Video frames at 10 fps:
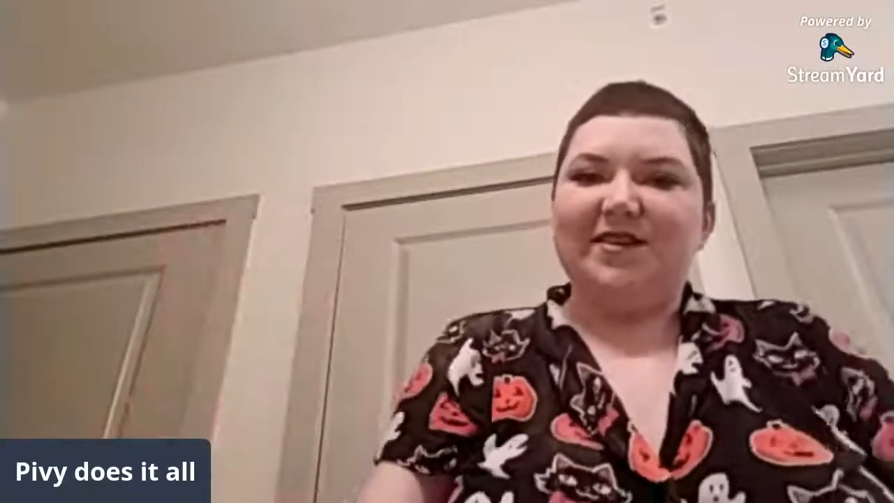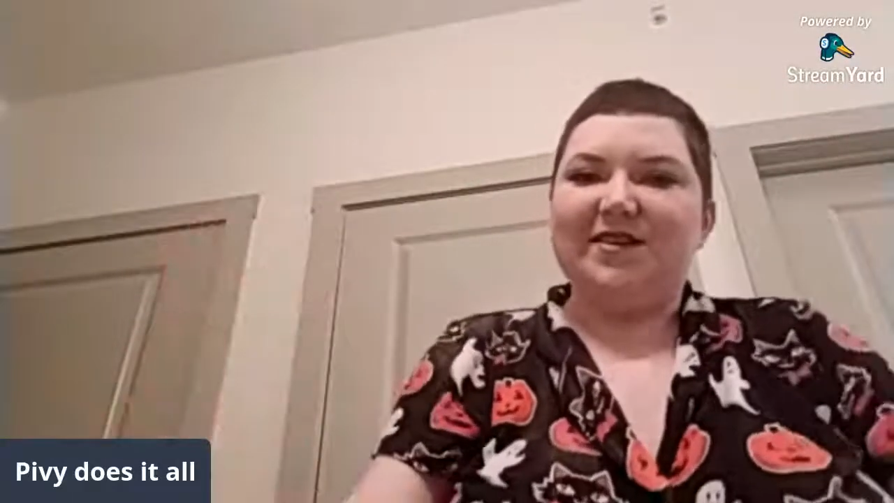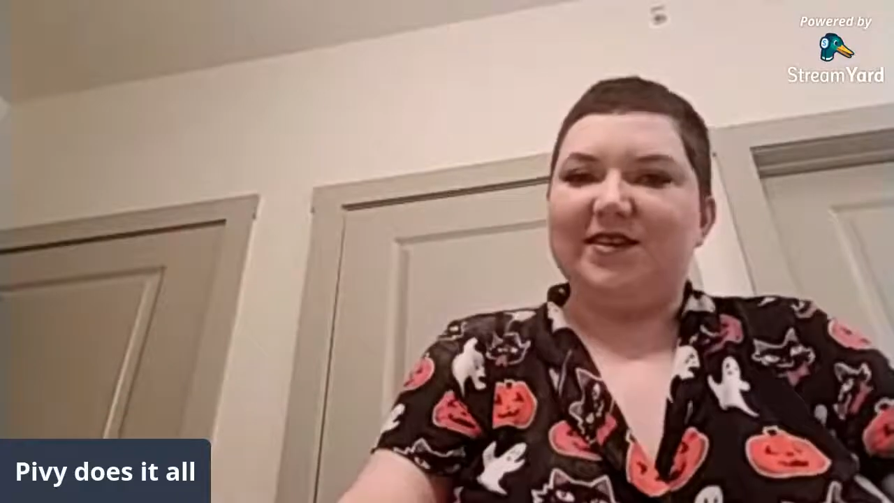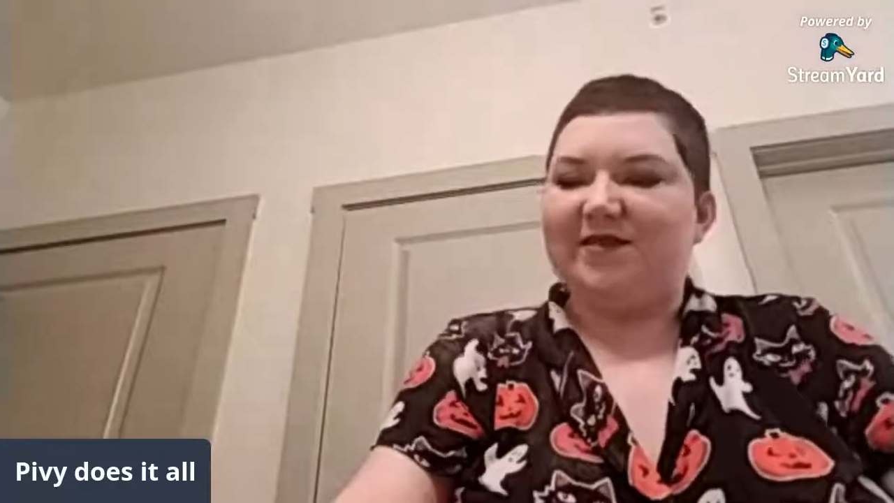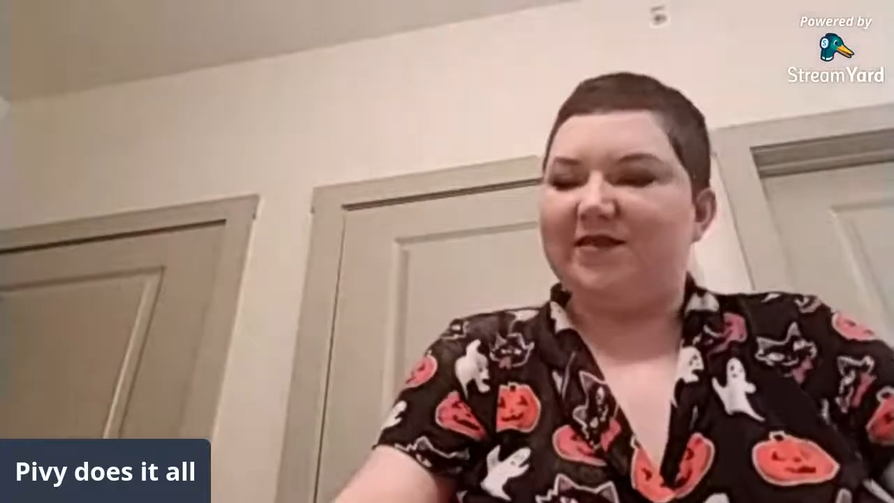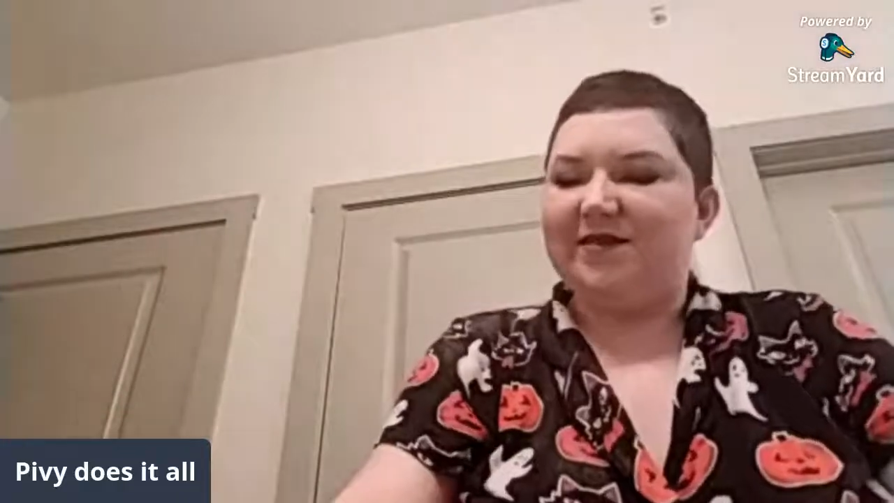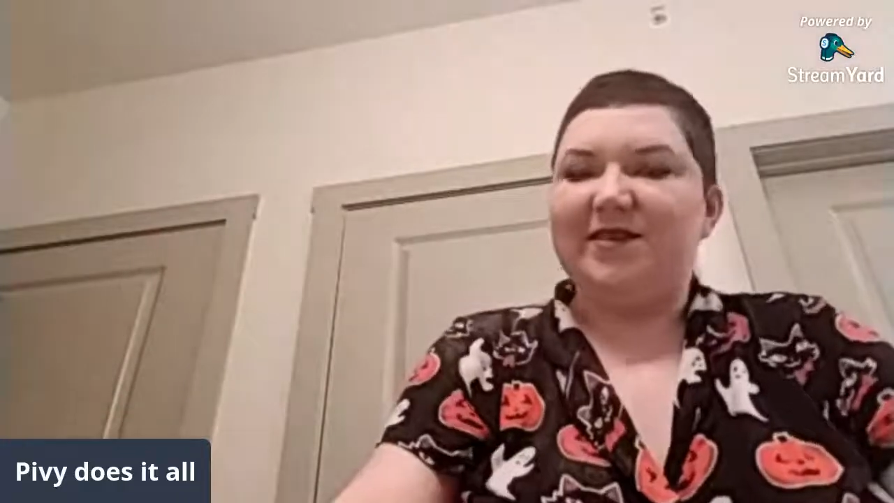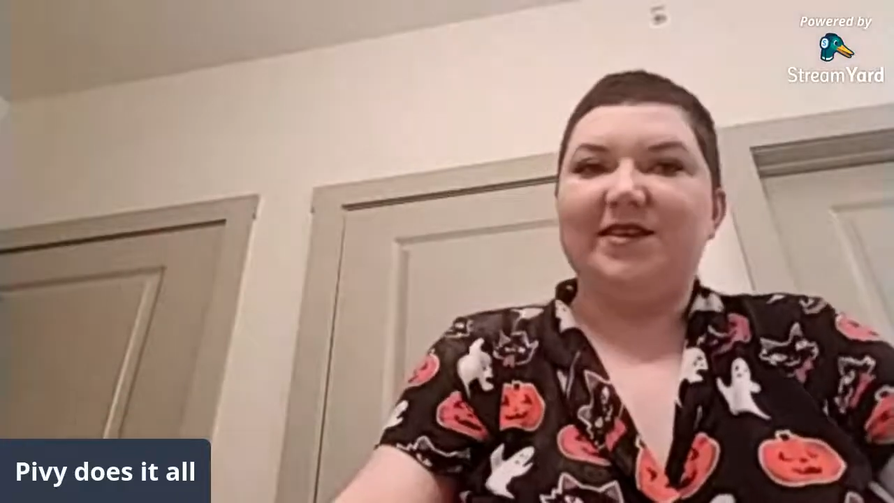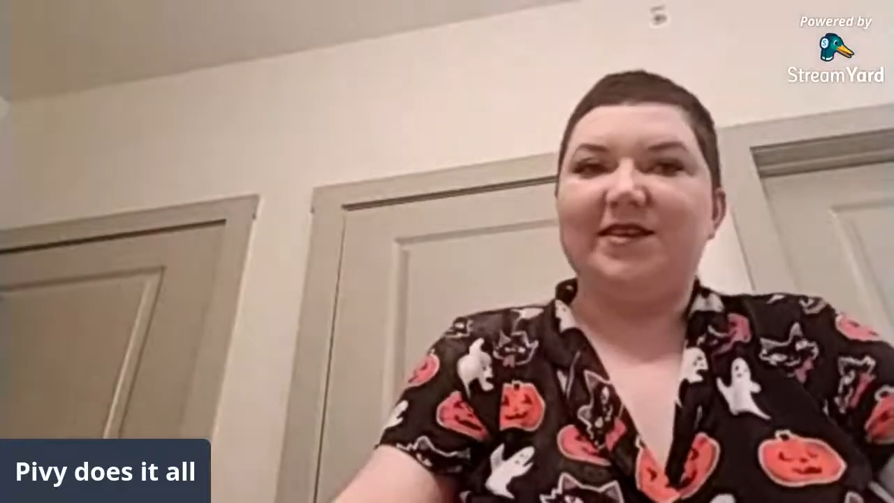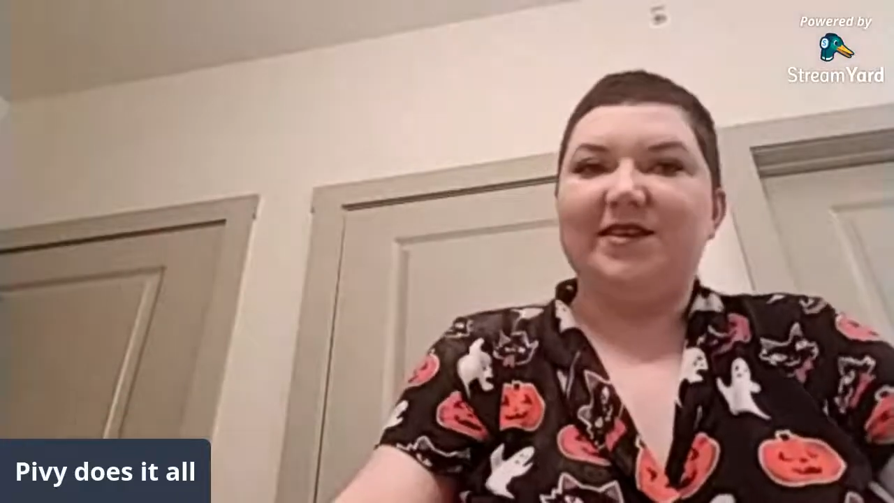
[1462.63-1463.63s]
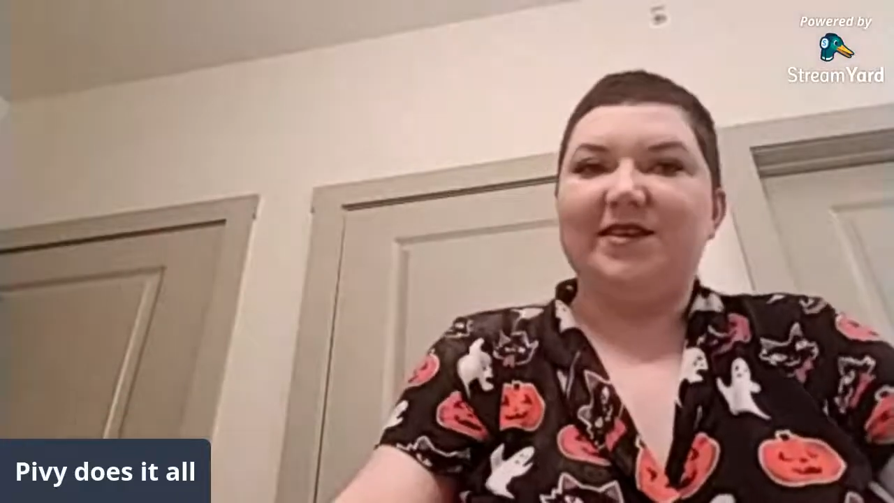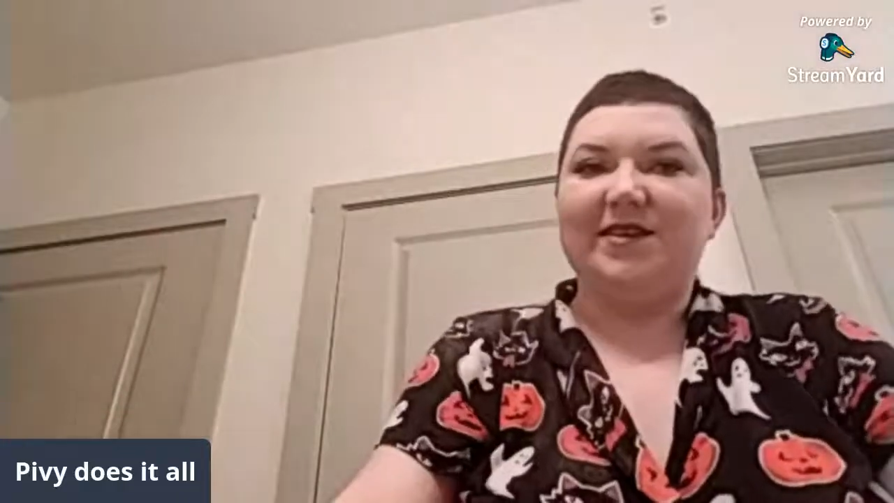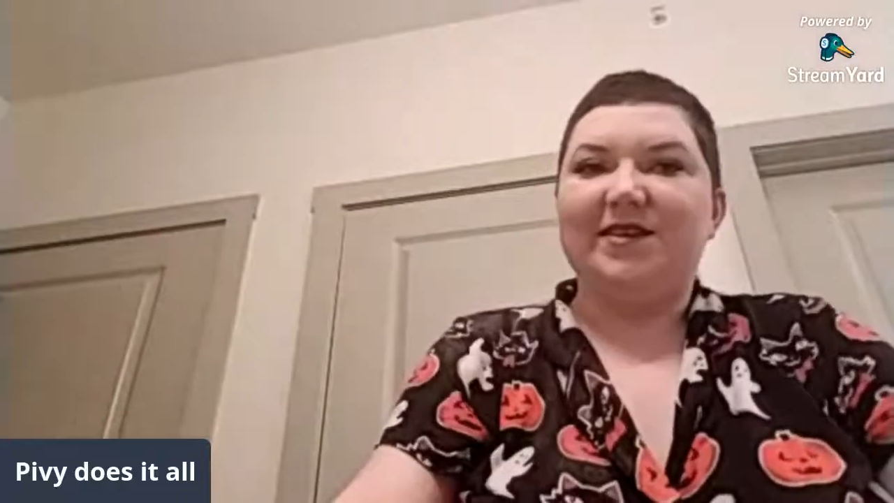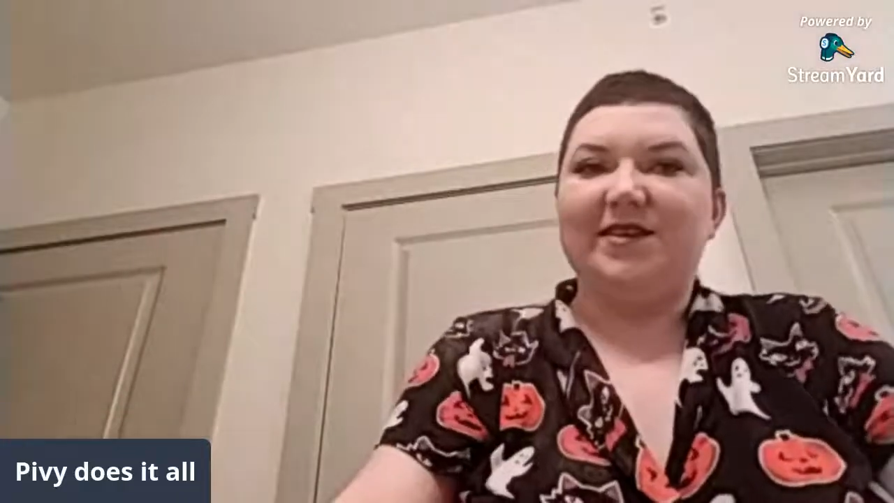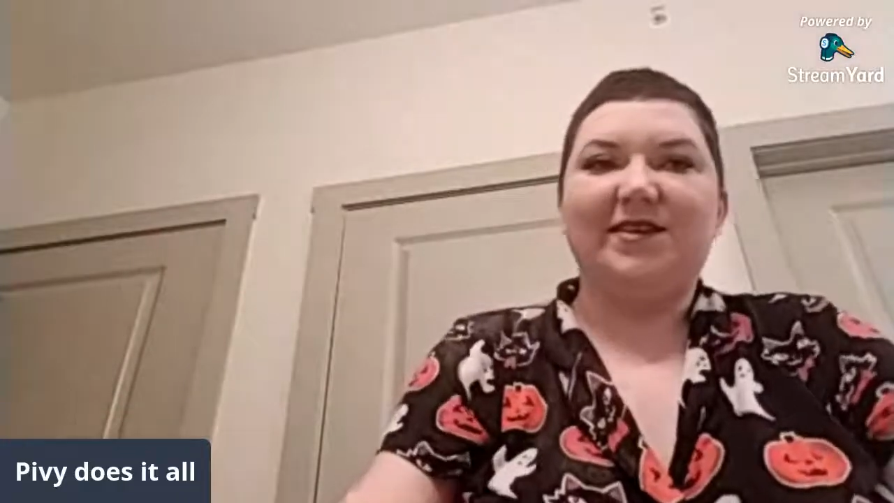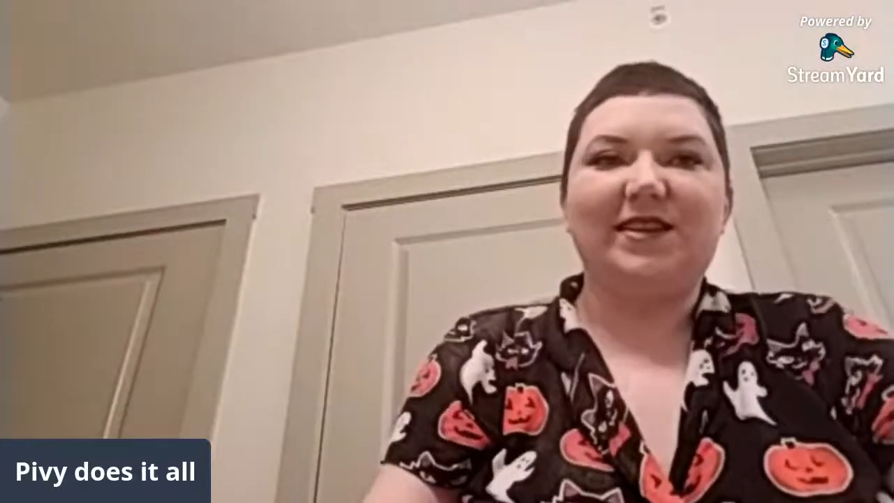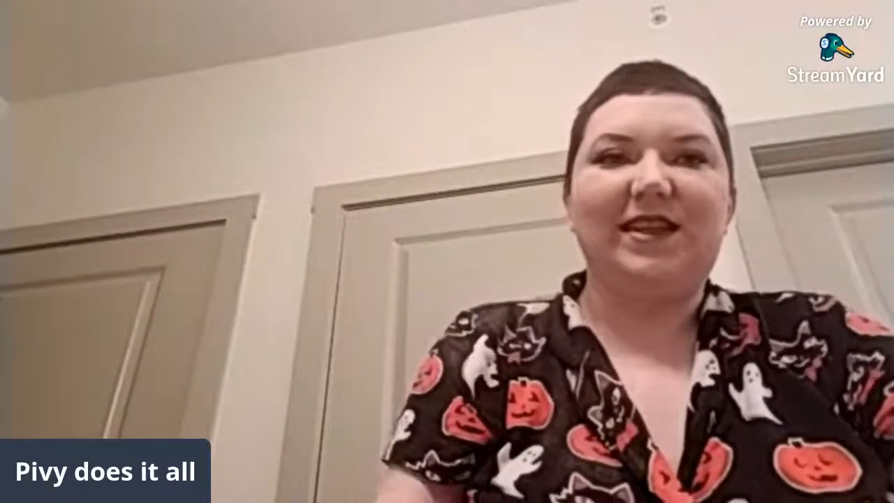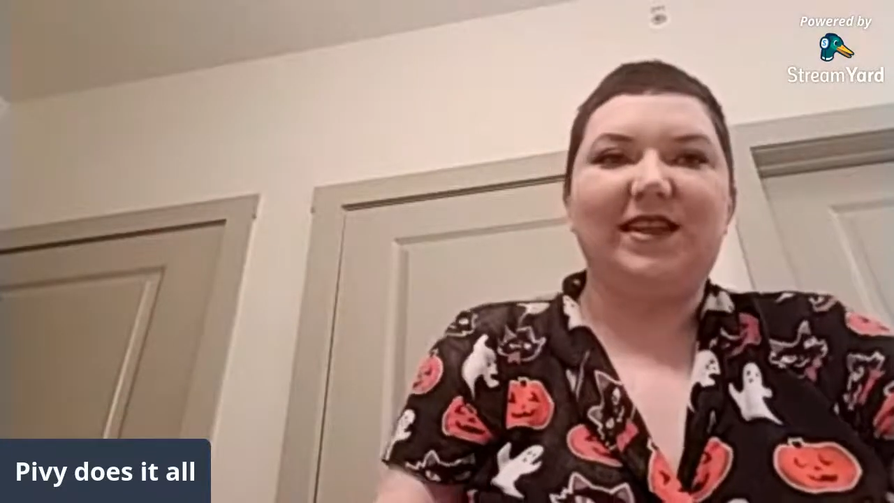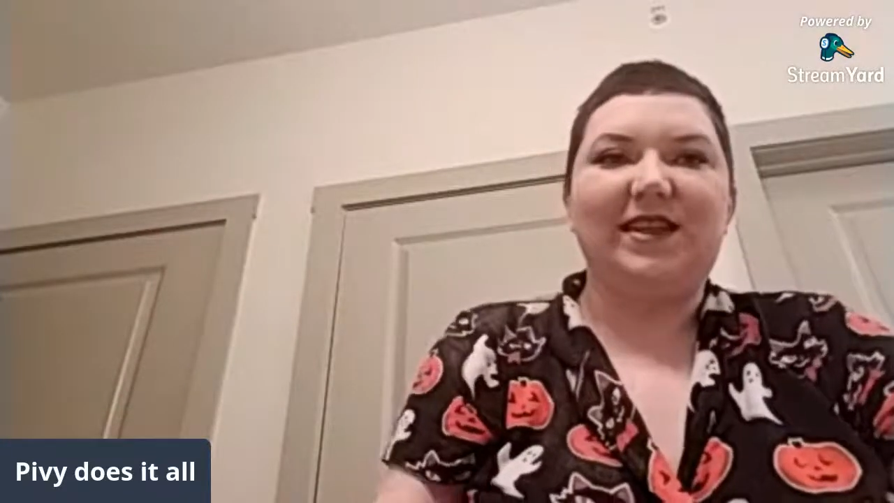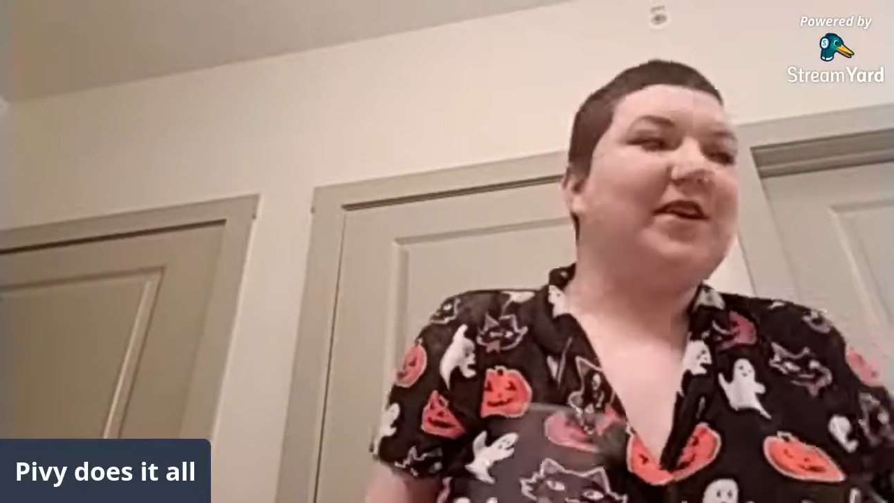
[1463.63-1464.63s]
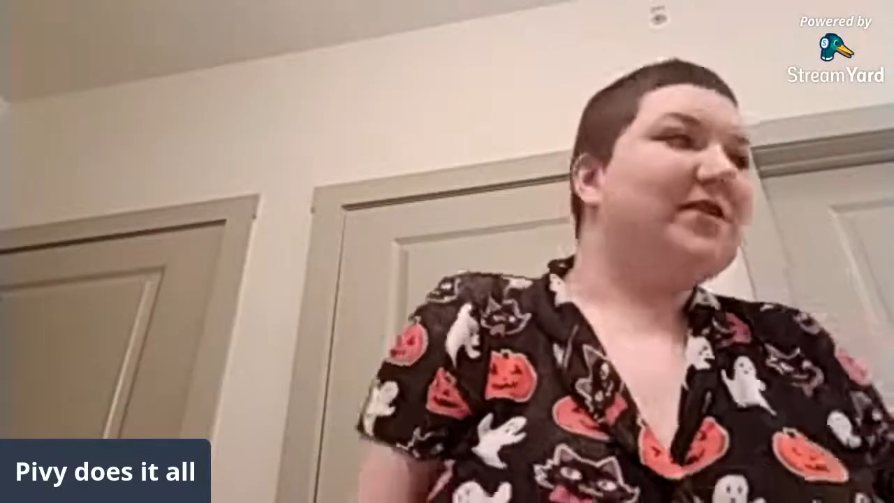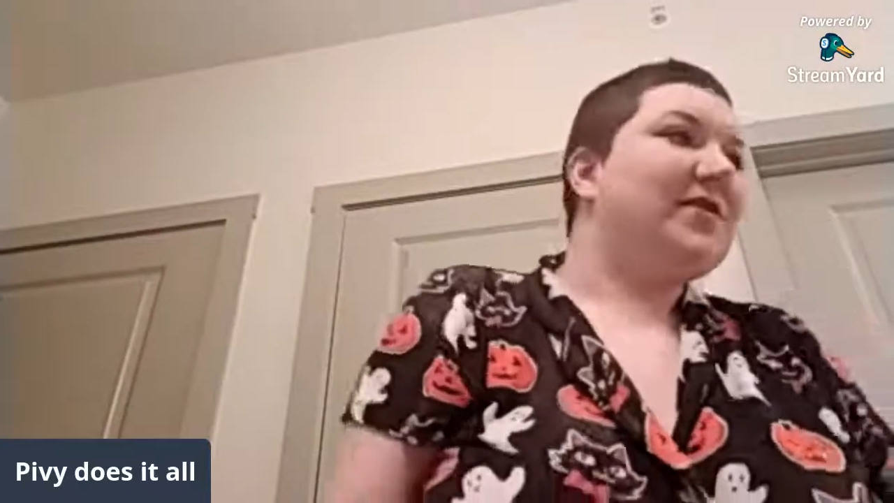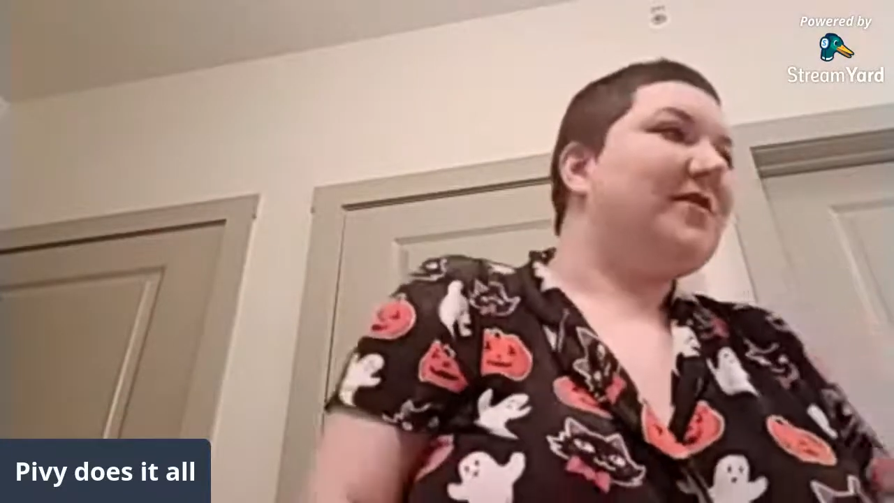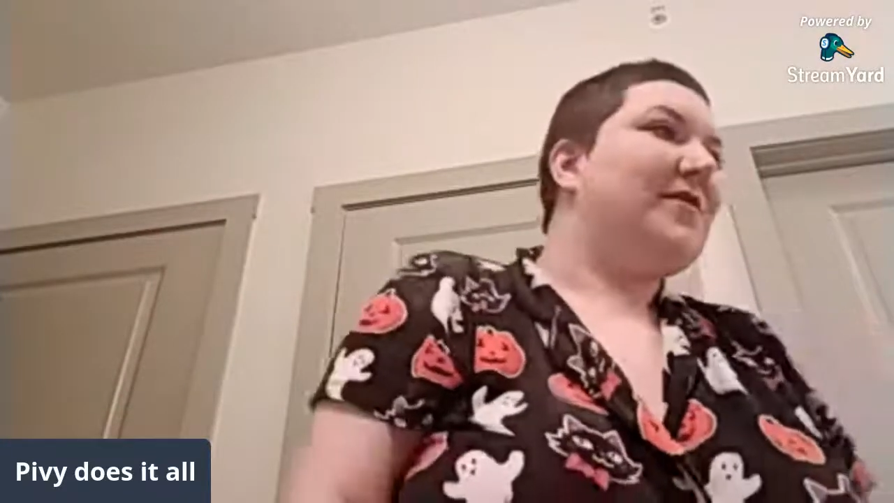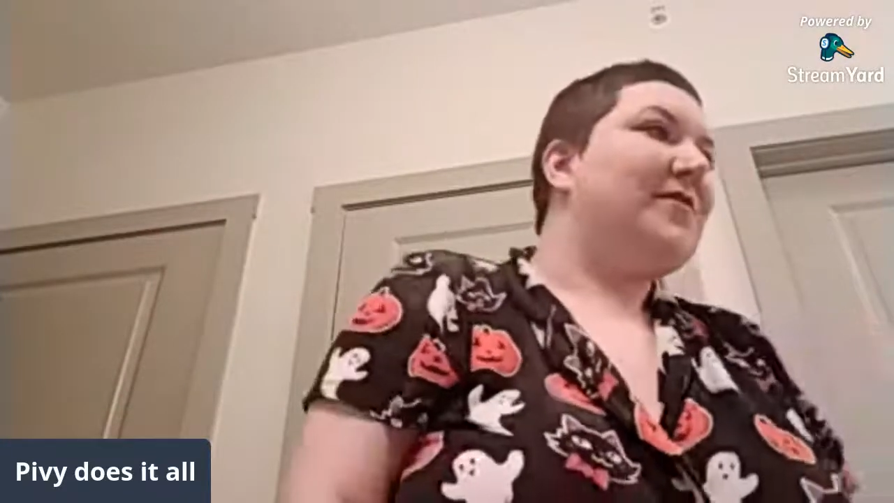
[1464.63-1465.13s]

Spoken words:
So thank you very much.